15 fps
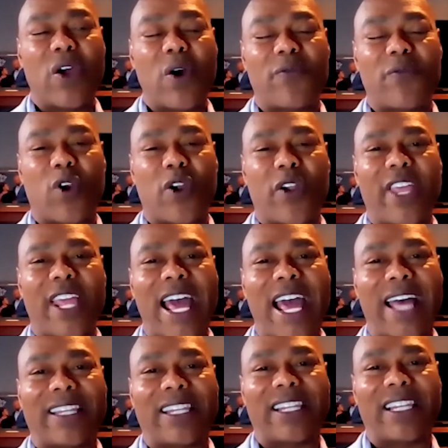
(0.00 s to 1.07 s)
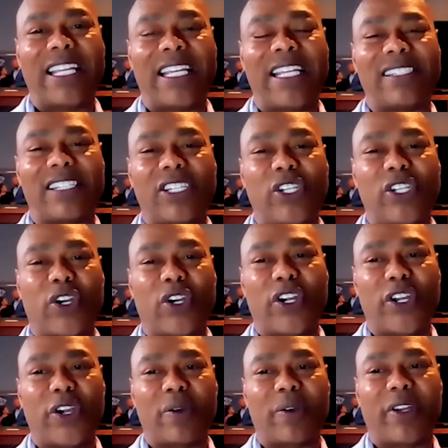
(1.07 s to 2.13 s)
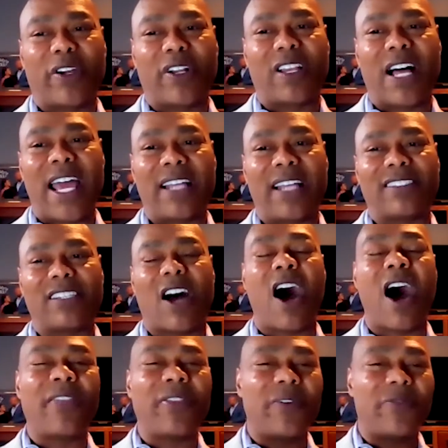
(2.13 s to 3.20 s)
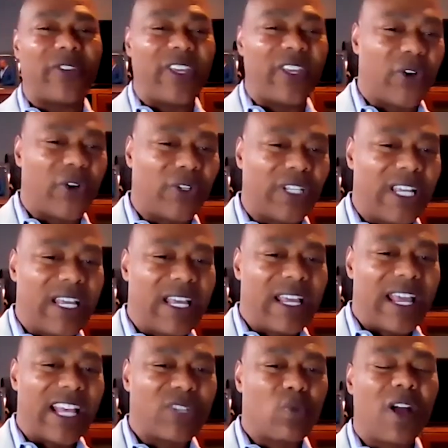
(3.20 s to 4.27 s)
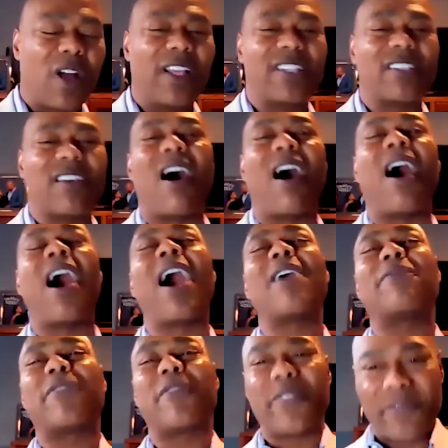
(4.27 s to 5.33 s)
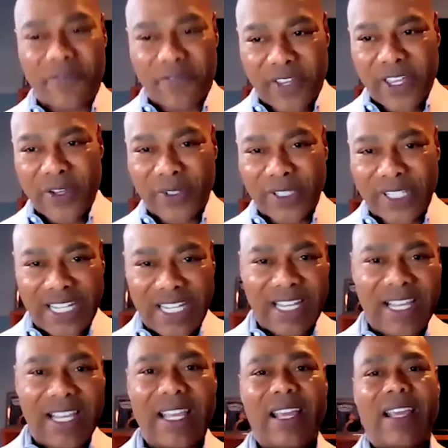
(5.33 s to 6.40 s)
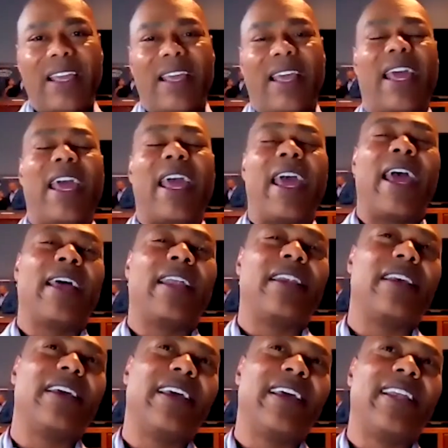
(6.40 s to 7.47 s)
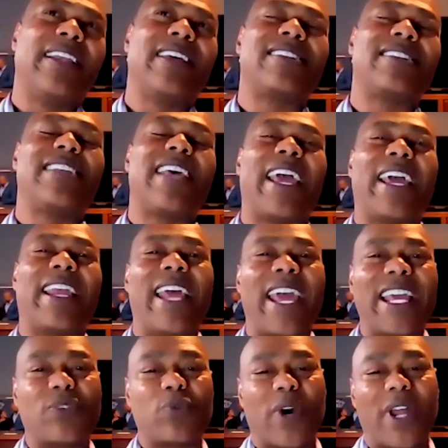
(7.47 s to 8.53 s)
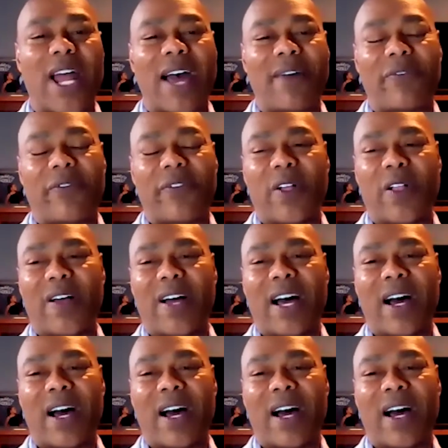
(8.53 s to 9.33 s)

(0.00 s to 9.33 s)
for the athletes and your clients on the field as well as off of the field. And in this day and age, what I feel,